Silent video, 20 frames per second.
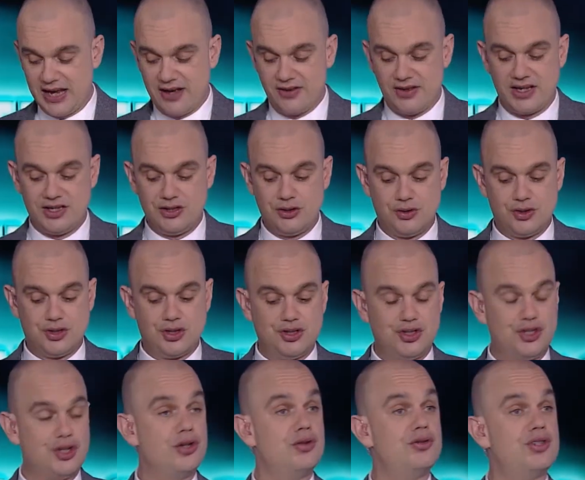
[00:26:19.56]
how they used to
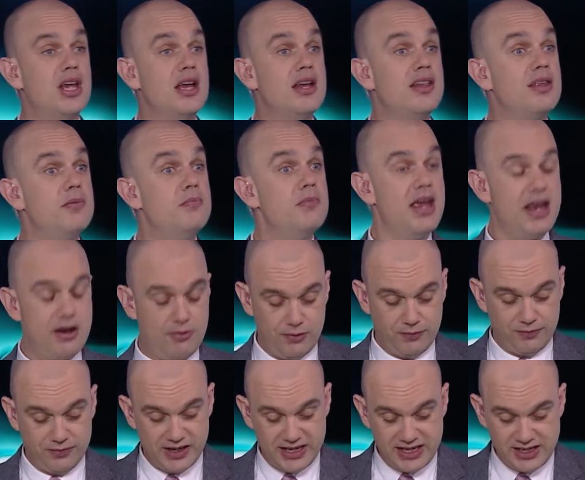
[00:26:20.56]
choose the mayor
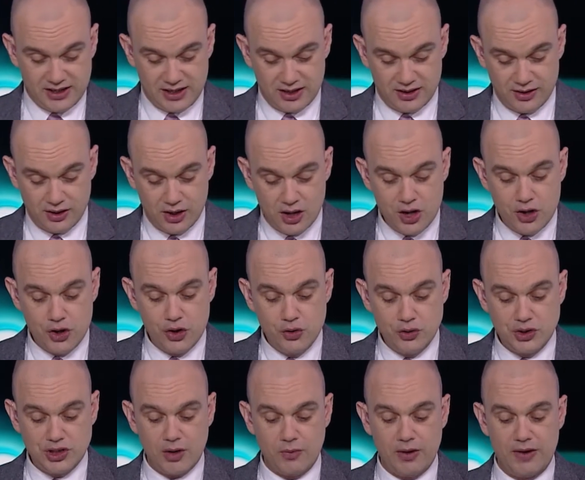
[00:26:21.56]
of Lincoln.
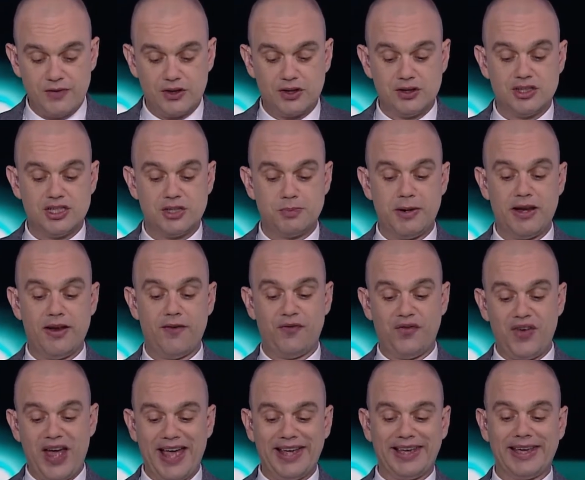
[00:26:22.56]
Whosoever could spin a
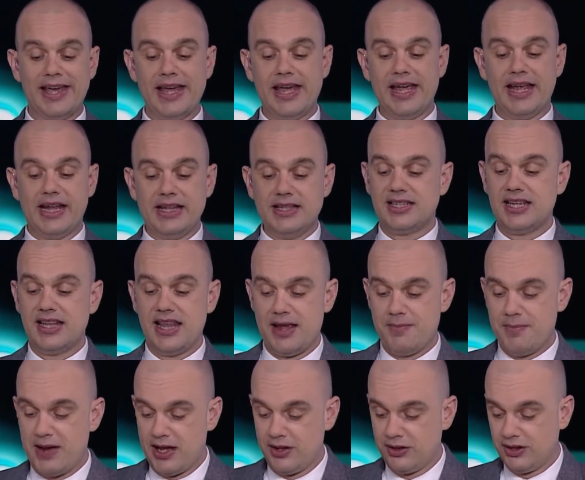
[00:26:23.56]
fag into their
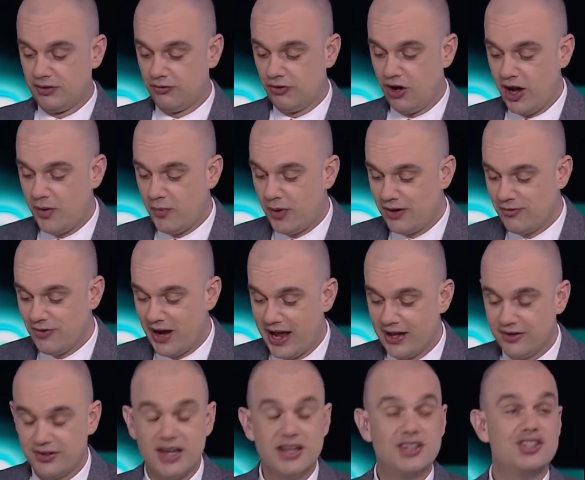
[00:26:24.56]
mouth the right way
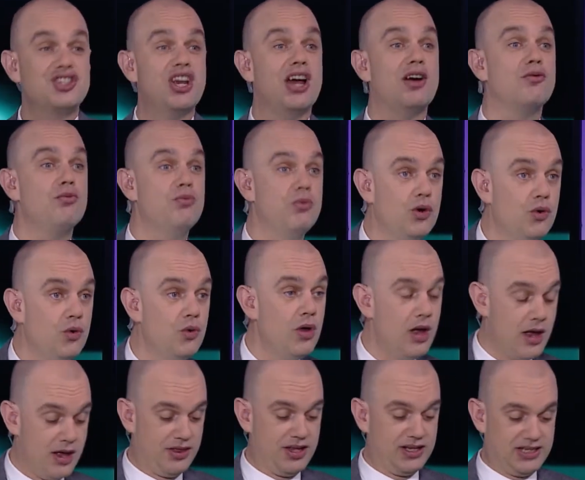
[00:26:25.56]
round shall rule
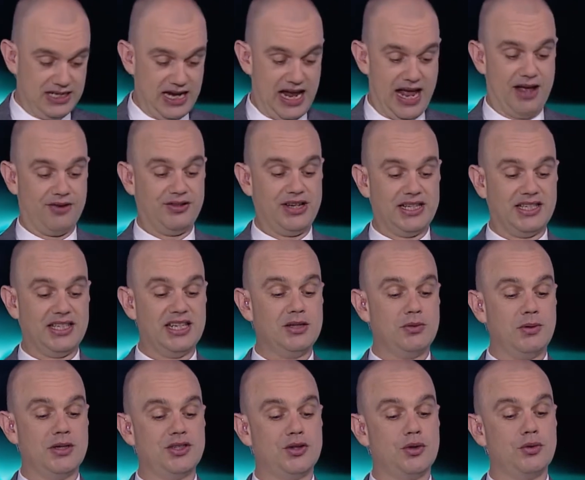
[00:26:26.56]
the town. Yes,
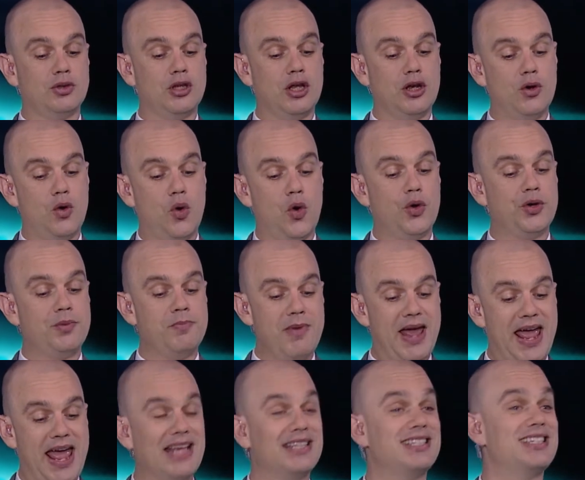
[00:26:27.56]
this one's called the Lord
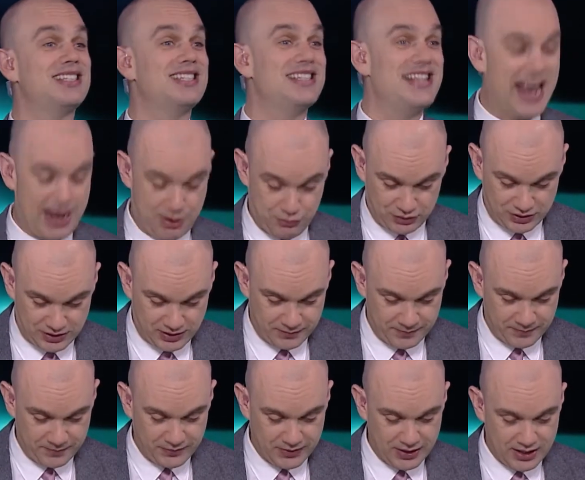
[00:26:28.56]
Mayor's Snout.
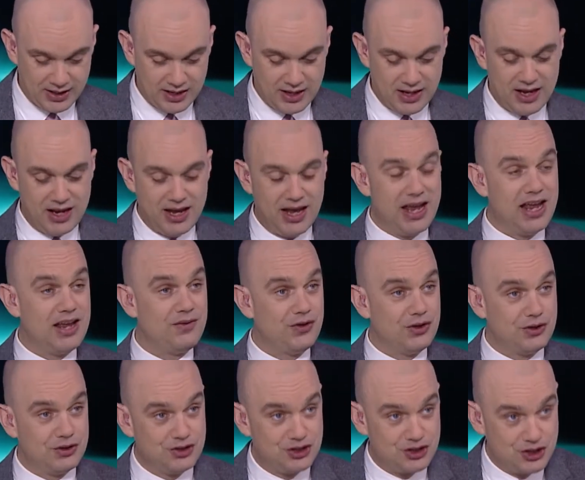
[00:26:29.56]
If
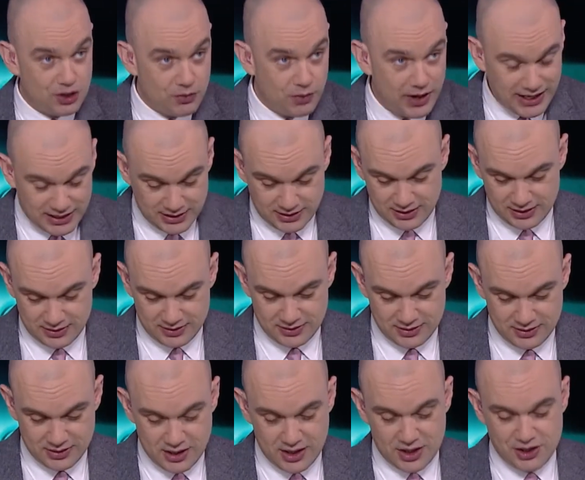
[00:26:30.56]
you can do it,
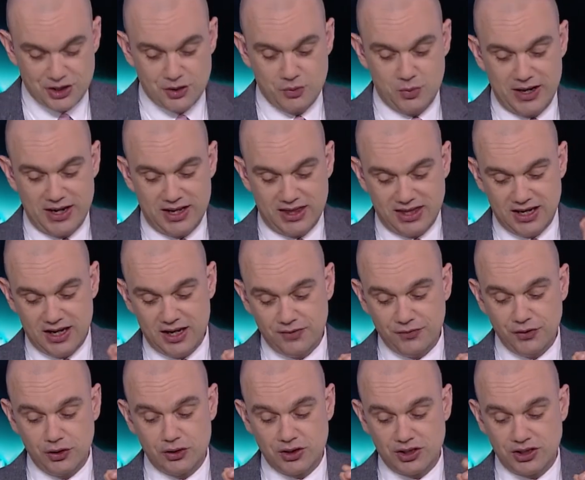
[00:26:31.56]
you win a third
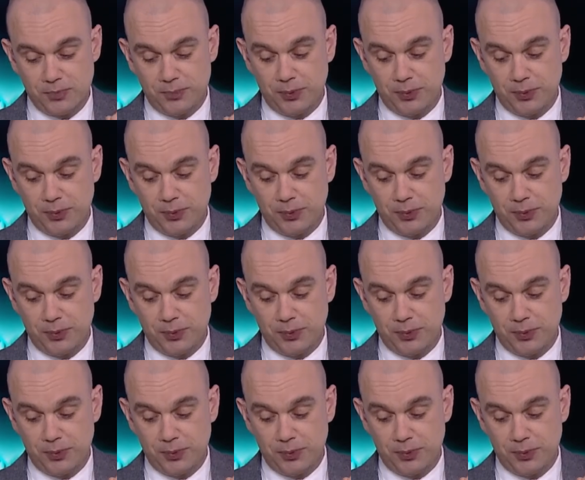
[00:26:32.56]
of your lost